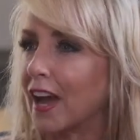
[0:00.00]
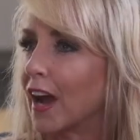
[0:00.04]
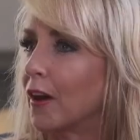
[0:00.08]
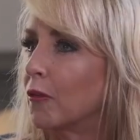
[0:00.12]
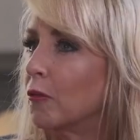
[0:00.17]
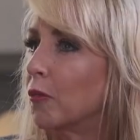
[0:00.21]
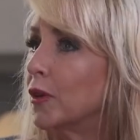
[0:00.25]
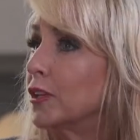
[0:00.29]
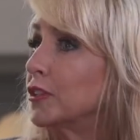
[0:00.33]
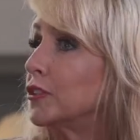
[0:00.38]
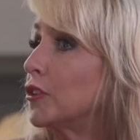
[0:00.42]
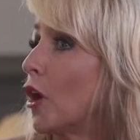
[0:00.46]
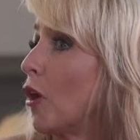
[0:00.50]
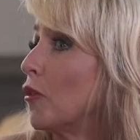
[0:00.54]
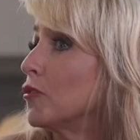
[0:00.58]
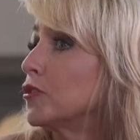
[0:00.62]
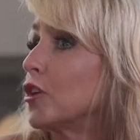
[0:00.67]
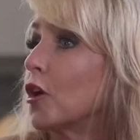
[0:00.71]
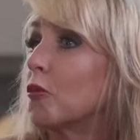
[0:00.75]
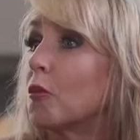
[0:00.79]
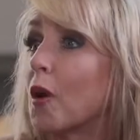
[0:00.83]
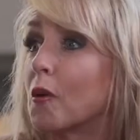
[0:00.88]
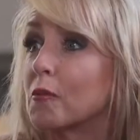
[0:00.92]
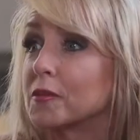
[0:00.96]
We don't
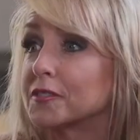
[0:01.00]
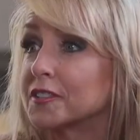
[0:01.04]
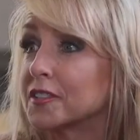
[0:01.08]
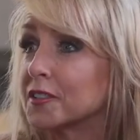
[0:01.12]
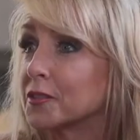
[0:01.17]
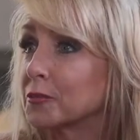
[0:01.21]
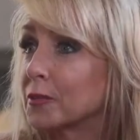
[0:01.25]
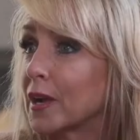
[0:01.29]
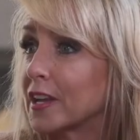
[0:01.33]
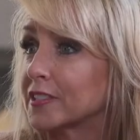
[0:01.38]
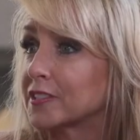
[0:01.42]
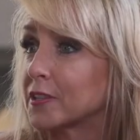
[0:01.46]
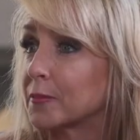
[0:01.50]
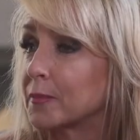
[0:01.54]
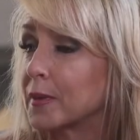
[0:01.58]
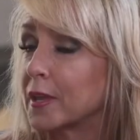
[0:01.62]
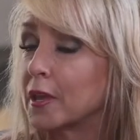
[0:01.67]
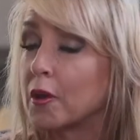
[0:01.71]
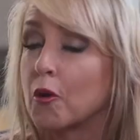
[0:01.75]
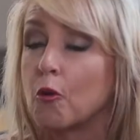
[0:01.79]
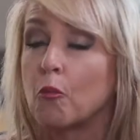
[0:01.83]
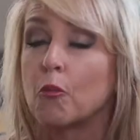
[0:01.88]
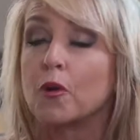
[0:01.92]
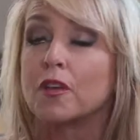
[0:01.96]
know what was in the
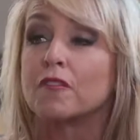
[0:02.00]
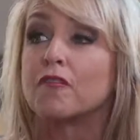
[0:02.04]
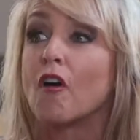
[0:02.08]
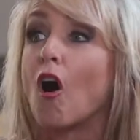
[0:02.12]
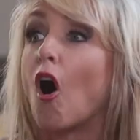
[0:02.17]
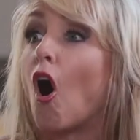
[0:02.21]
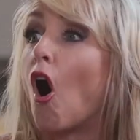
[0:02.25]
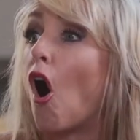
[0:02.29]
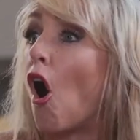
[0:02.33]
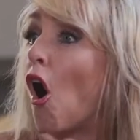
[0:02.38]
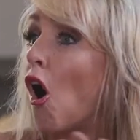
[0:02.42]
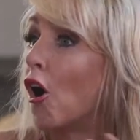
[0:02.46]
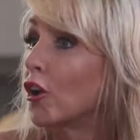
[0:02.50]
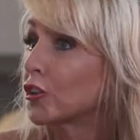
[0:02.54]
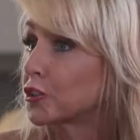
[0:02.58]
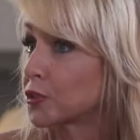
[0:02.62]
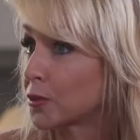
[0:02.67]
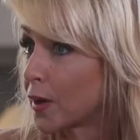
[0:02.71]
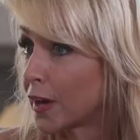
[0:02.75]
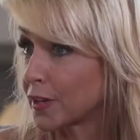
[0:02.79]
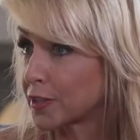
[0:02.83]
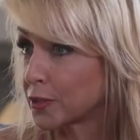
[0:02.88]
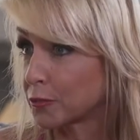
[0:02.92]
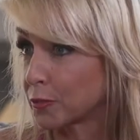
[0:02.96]
recipe. We've all
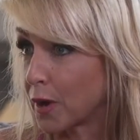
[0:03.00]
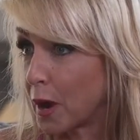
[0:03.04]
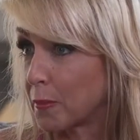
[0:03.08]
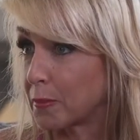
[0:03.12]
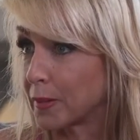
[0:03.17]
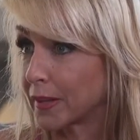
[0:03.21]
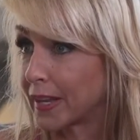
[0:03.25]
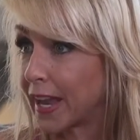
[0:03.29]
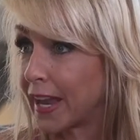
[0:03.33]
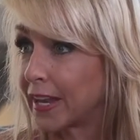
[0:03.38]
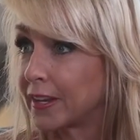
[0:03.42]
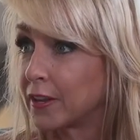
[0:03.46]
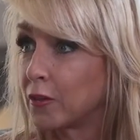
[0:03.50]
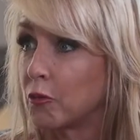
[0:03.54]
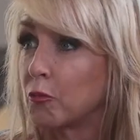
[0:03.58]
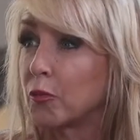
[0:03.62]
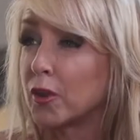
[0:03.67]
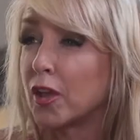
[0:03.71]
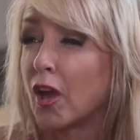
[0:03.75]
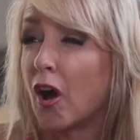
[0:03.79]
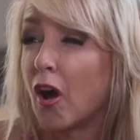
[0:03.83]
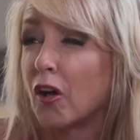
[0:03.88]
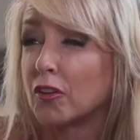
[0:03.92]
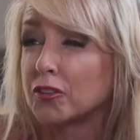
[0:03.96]
tried to replicate it.
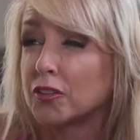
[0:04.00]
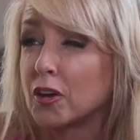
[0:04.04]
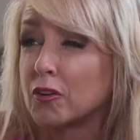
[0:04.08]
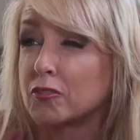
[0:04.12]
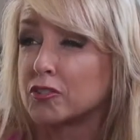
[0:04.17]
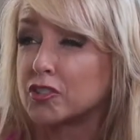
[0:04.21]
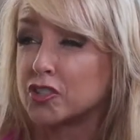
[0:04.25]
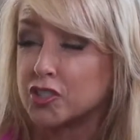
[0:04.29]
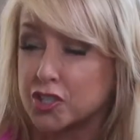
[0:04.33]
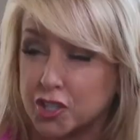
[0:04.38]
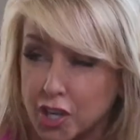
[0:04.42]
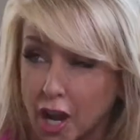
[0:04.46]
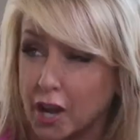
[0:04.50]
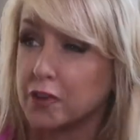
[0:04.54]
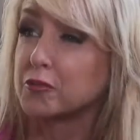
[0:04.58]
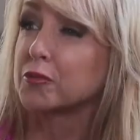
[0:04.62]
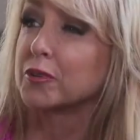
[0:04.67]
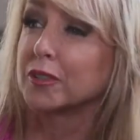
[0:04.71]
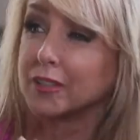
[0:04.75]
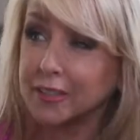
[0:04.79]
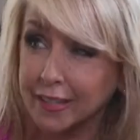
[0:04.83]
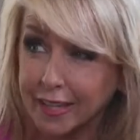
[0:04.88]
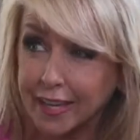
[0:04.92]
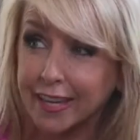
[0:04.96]
We all know
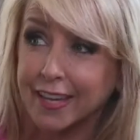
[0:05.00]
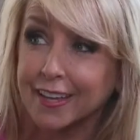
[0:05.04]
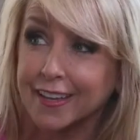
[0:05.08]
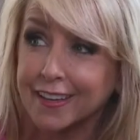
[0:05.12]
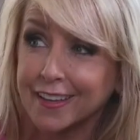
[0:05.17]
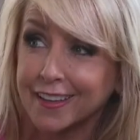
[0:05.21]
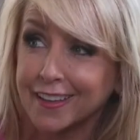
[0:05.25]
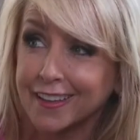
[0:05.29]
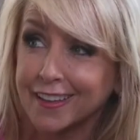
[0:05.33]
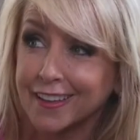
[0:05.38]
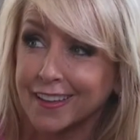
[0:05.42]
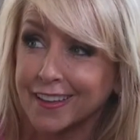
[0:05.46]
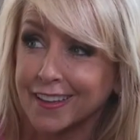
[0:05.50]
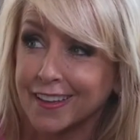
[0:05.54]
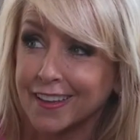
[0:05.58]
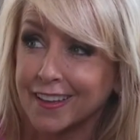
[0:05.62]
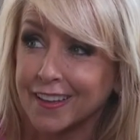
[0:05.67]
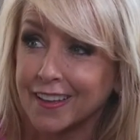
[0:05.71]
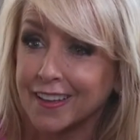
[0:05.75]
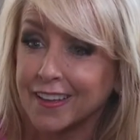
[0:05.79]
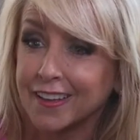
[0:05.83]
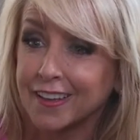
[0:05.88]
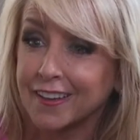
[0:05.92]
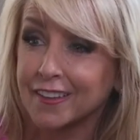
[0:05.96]
generally
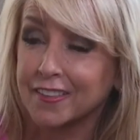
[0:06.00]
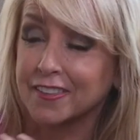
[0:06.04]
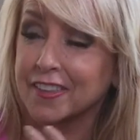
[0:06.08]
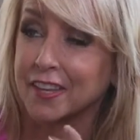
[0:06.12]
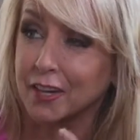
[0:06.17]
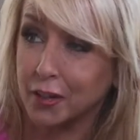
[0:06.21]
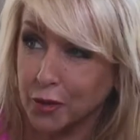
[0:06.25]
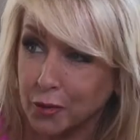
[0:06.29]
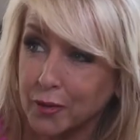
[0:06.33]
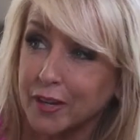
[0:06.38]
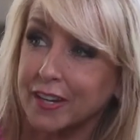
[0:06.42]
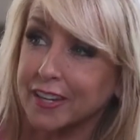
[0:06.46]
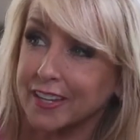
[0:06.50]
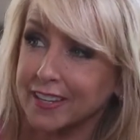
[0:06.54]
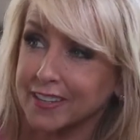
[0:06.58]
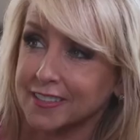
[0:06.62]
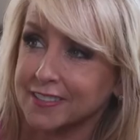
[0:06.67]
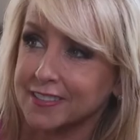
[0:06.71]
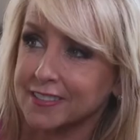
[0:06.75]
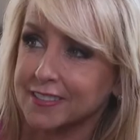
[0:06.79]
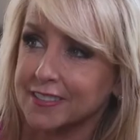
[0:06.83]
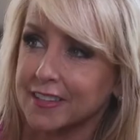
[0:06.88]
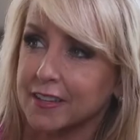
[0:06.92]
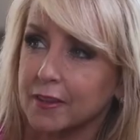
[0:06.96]
the
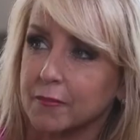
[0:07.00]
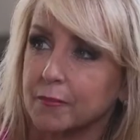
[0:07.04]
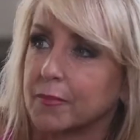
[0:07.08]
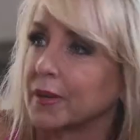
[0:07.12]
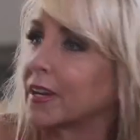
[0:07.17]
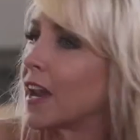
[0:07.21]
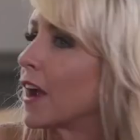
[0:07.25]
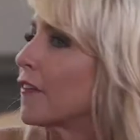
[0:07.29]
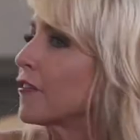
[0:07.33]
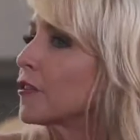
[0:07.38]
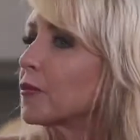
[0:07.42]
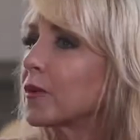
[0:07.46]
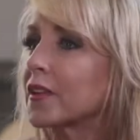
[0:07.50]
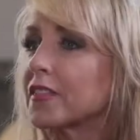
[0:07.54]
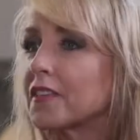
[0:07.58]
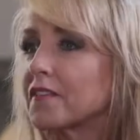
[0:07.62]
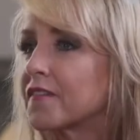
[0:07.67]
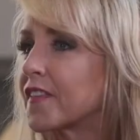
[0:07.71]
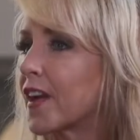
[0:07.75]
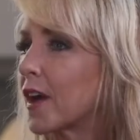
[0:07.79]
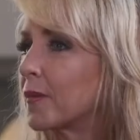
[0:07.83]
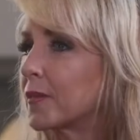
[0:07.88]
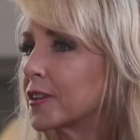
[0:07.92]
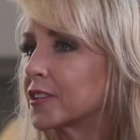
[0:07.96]
ingredients, but everyone in the
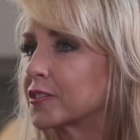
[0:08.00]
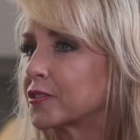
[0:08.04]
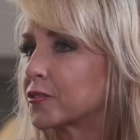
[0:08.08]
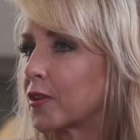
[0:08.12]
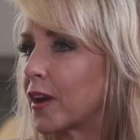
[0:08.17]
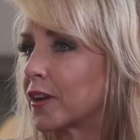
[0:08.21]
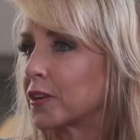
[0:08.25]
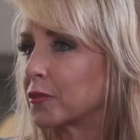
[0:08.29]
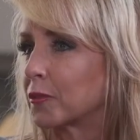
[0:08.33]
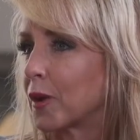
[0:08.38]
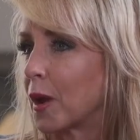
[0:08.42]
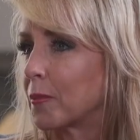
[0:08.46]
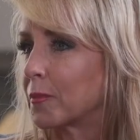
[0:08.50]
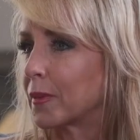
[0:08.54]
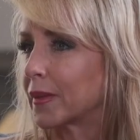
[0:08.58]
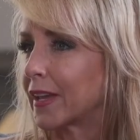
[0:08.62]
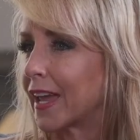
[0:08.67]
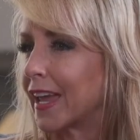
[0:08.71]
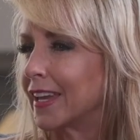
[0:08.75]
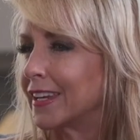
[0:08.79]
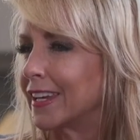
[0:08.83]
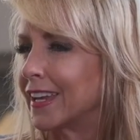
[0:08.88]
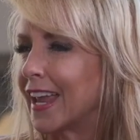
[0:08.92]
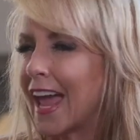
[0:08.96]
family's tried to
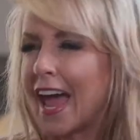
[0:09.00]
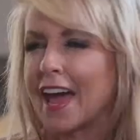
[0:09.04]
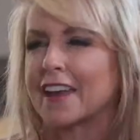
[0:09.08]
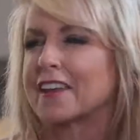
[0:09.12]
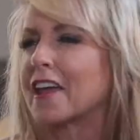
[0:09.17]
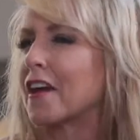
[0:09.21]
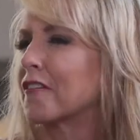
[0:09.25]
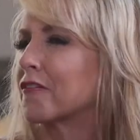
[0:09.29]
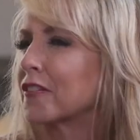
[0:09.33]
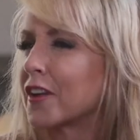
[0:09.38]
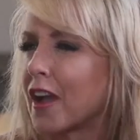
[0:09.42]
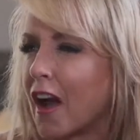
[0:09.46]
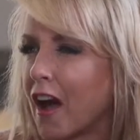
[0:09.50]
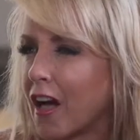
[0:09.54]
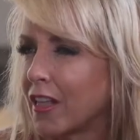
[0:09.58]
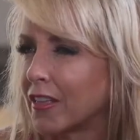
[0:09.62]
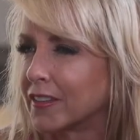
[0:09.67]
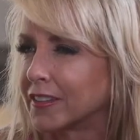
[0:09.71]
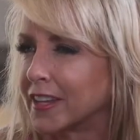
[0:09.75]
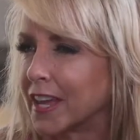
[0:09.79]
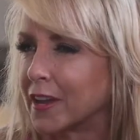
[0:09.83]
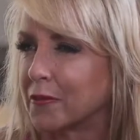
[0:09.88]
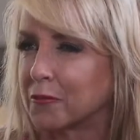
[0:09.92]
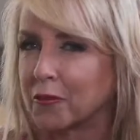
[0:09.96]
replicate it at every
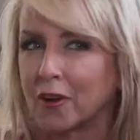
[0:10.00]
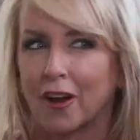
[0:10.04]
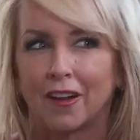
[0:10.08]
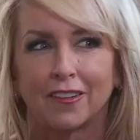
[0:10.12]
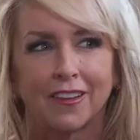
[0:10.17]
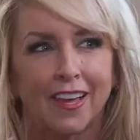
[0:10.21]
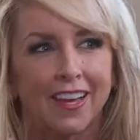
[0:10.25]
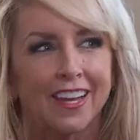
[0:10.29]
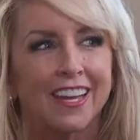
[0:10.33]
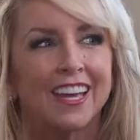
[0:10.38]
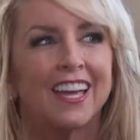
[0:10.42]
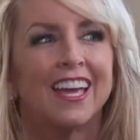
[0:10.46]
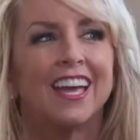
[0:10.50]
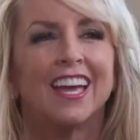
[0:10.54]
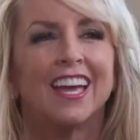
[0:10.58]
holiday, and we're all like,